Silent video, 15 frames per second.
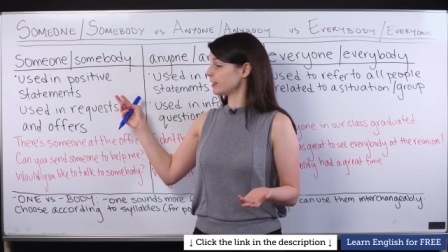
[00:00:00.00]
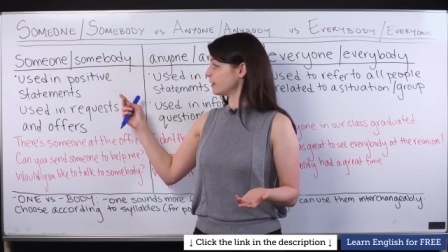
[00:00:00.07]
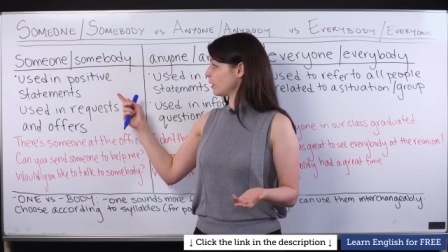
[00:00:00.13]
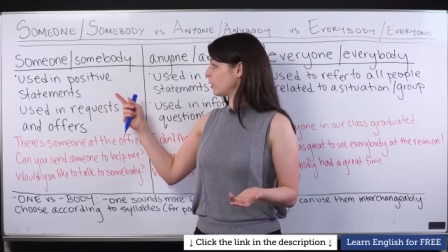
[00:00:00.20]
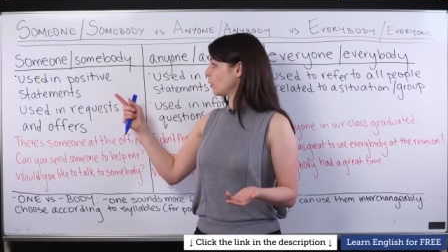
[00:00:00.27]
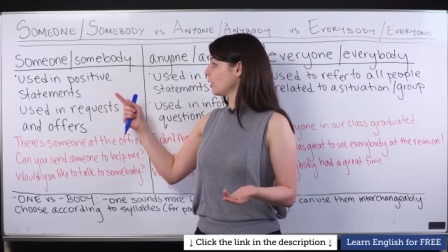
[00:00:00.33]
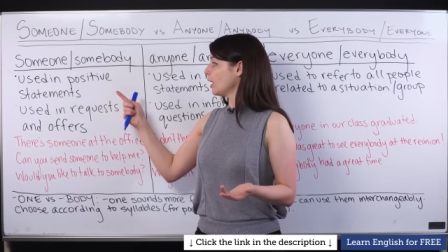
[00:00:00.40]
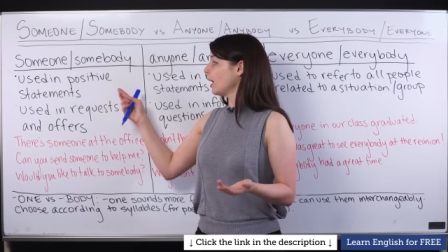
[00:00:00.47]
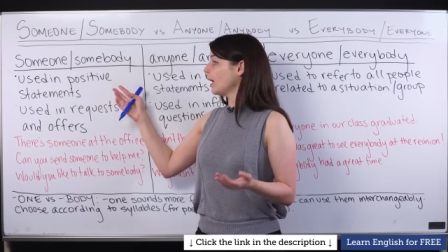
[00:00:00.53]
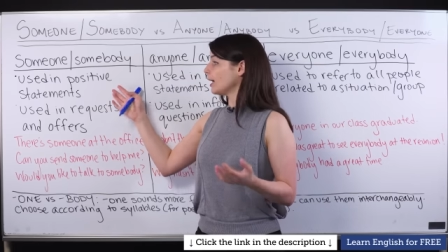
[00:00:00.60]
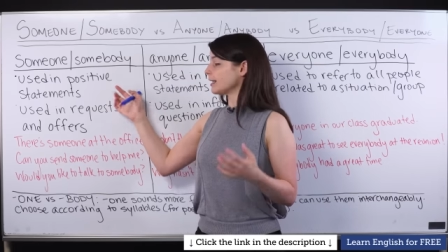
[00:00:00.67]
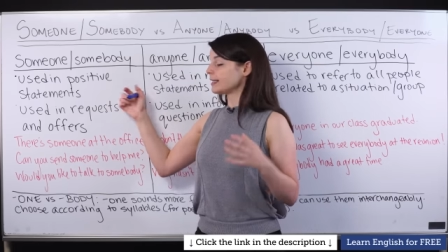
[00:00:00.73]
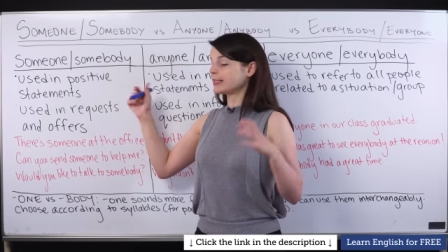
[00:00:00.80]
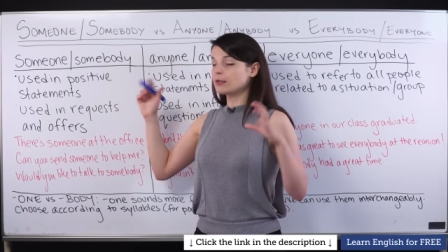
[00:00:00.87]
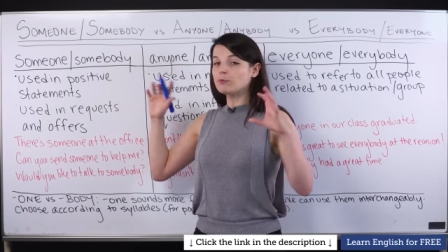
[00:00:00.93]
So
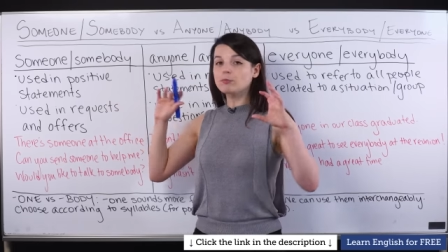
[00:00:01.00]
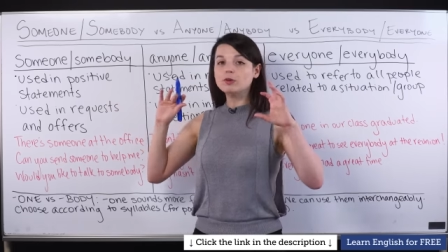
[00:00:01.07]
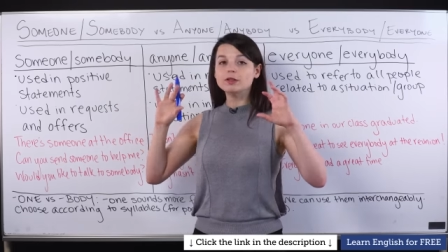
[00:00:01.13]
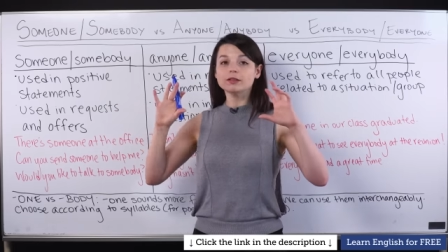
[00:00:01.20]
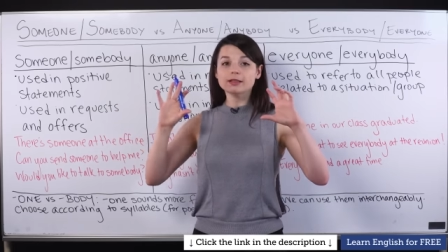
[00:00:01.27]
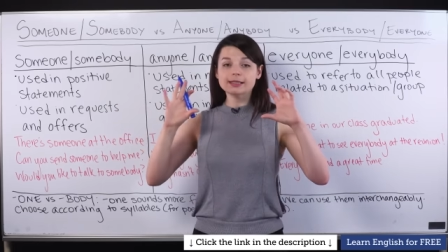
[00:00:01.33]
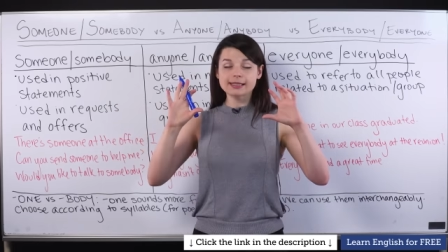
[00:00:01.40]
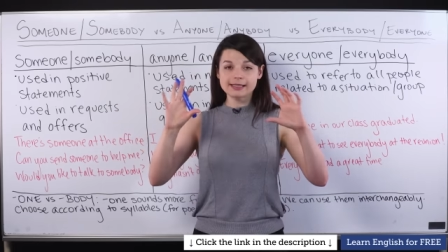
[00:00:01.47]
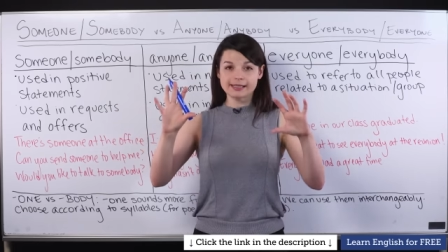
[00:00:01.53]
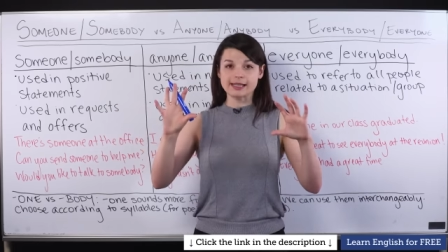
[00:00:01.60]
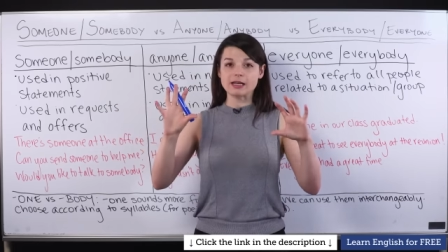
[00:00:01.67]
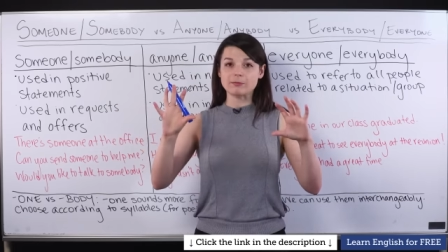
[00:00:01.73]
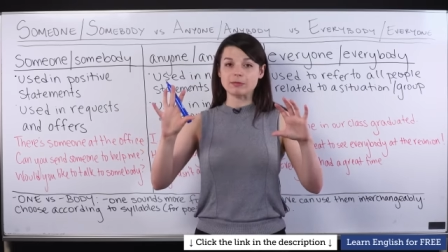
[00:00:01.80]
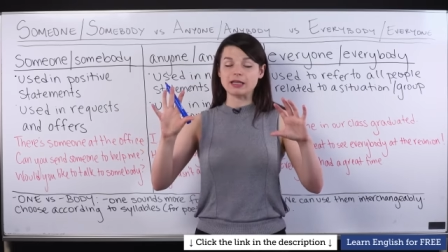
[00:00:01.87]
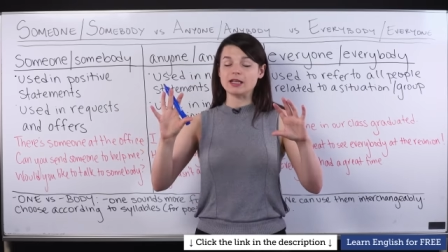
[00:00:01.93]
a simple
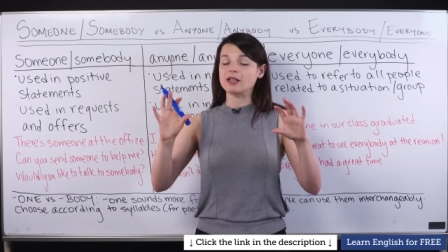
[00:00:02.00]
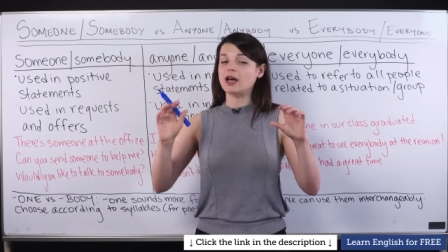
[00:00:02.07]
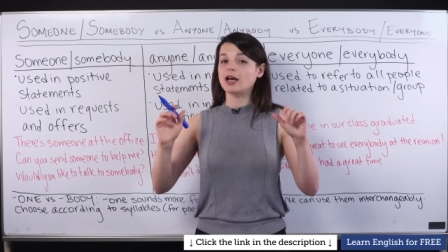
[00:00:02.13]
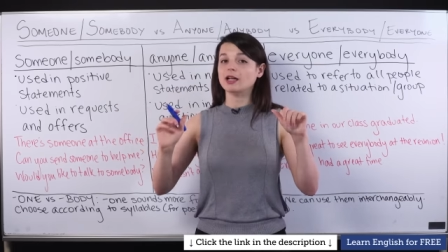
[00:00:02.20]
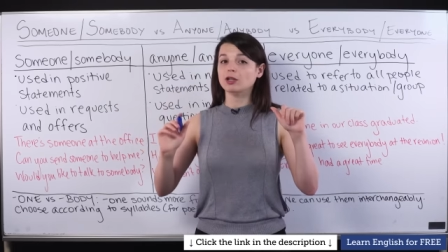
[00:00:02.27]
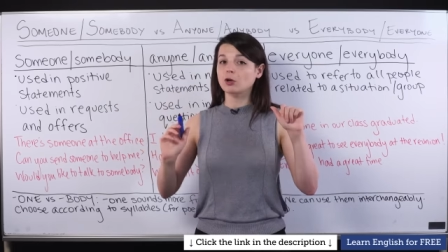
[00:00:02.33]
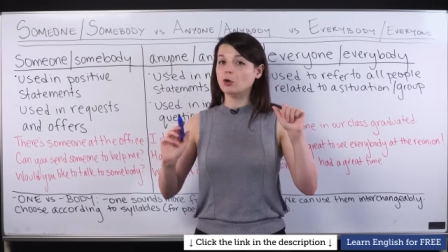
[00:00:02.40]
statement, not a